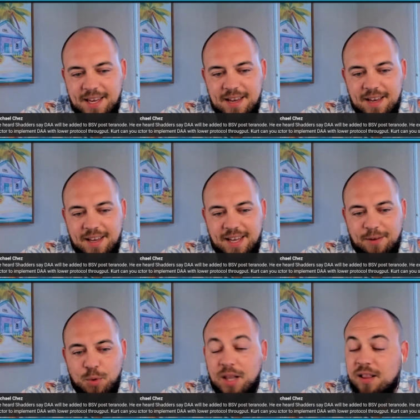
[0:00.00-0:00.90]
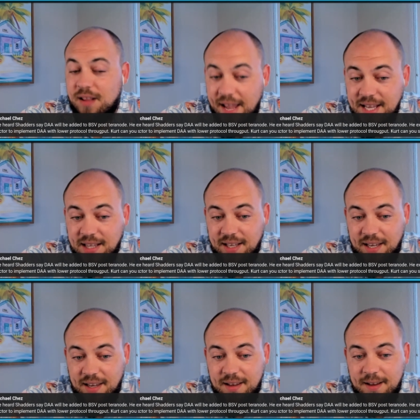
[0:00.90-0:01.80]
He will
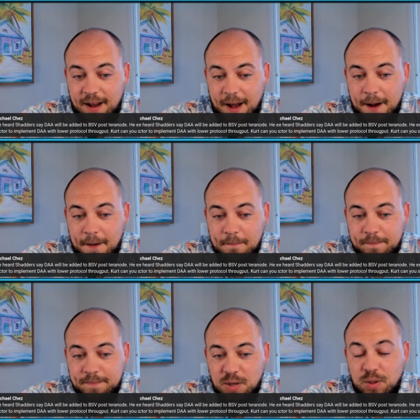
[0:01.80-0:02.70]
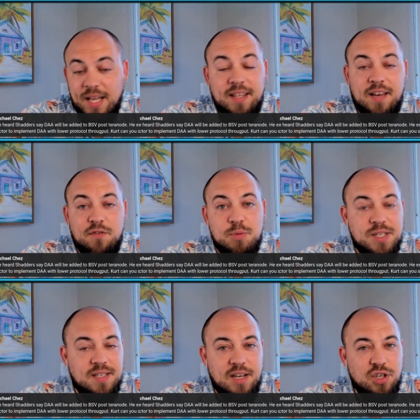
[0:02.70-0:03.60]
likely
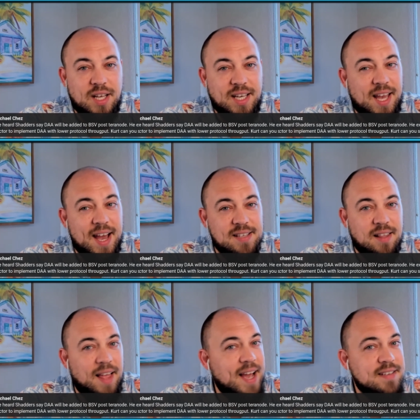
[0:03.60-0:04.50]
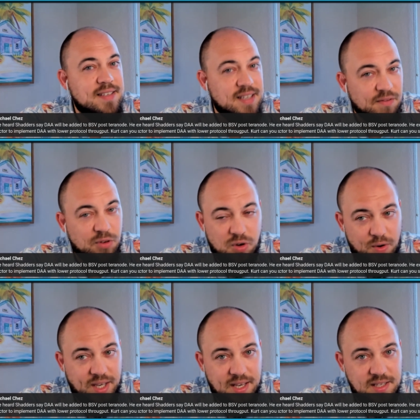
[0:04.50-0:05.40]
give a presentation like he has the last
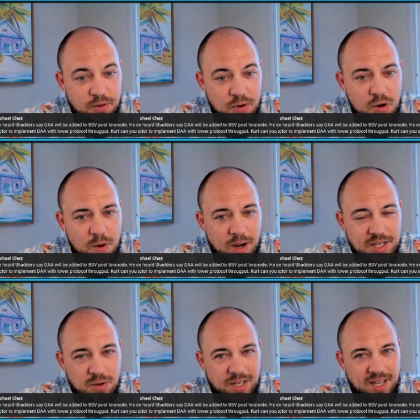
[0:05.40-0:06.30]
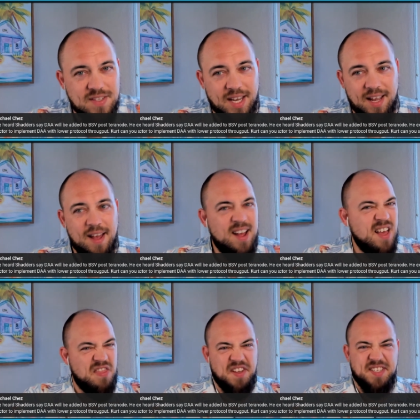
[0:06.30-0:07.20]
several CoinGeeks in a row, where he sort of gives like